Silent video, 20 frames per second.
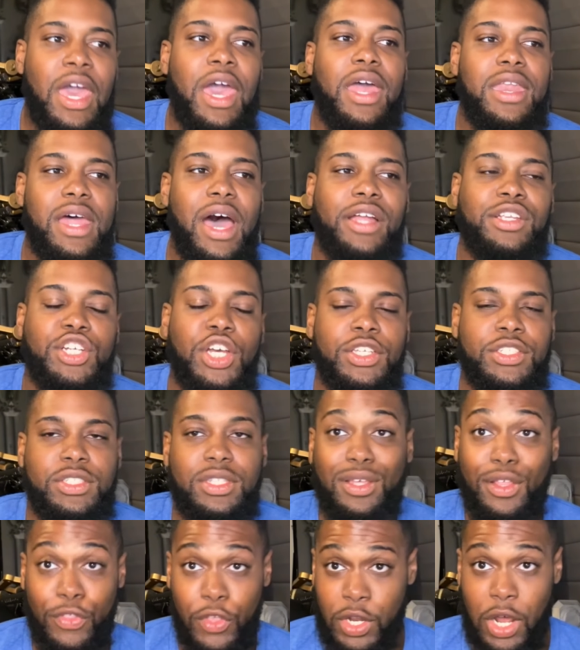not just
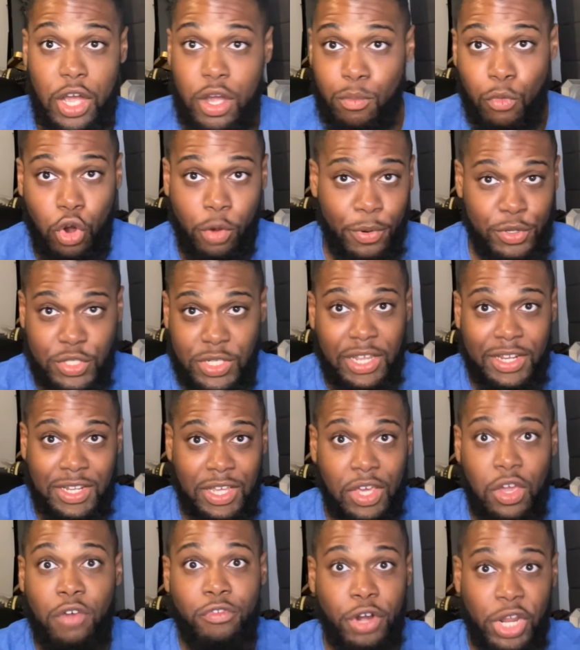the Takamura personality
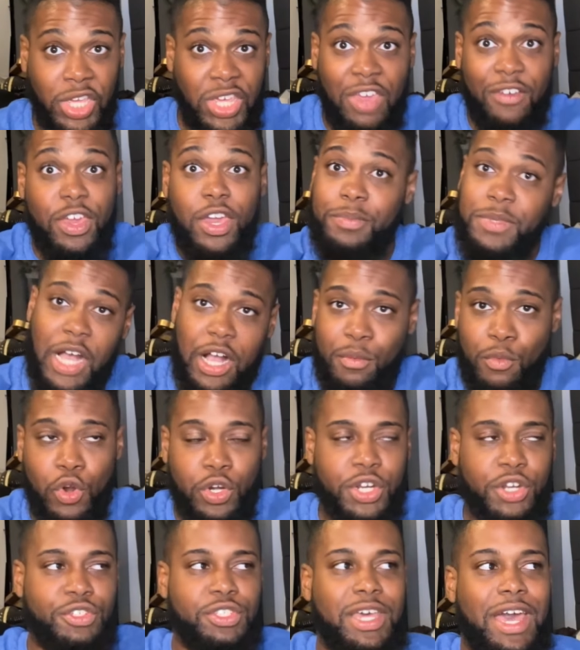taking over and giving him Takamura
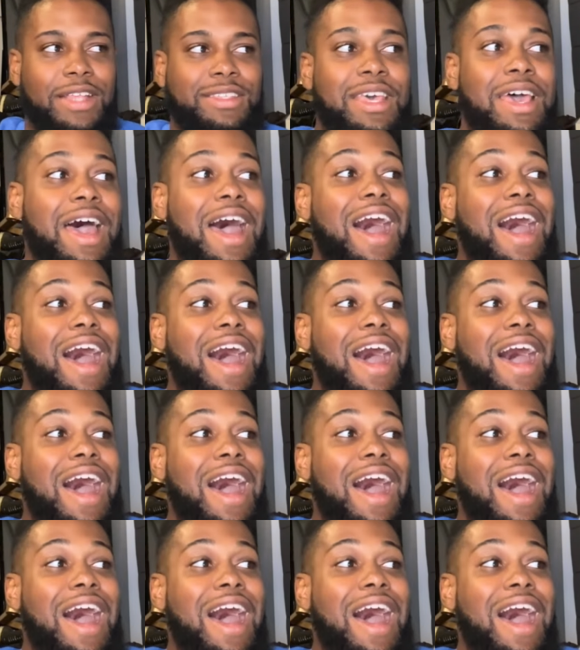tier stats,